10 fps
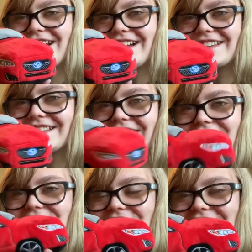I thought that
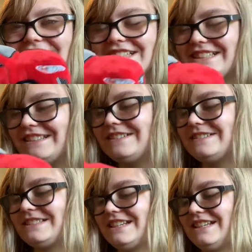was really
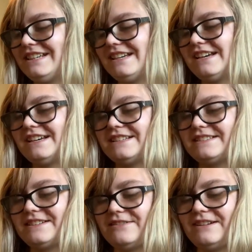cute.
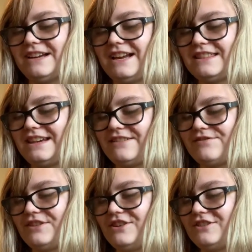So I got that
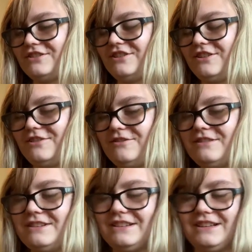for Arlo.
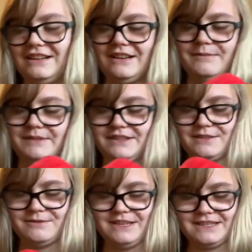Um, it
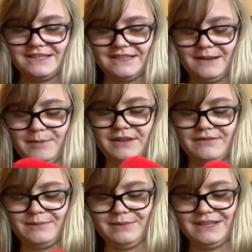squeaks in a couple
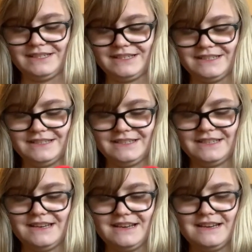different places.
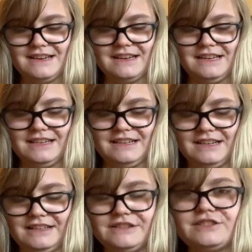And
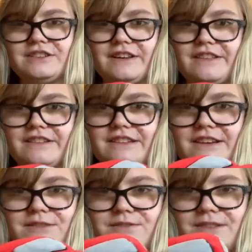I just, I thought that
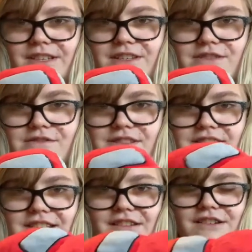that was really cute,
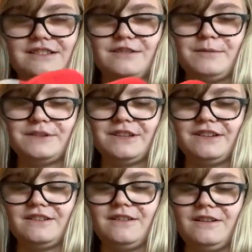that it looks so much
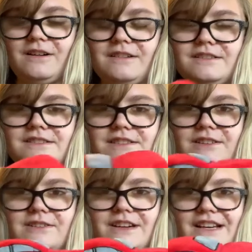like a car.
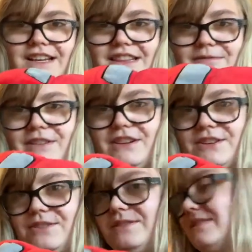So I got one of
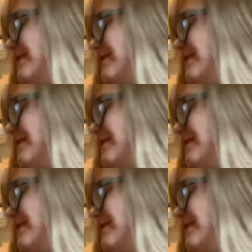those.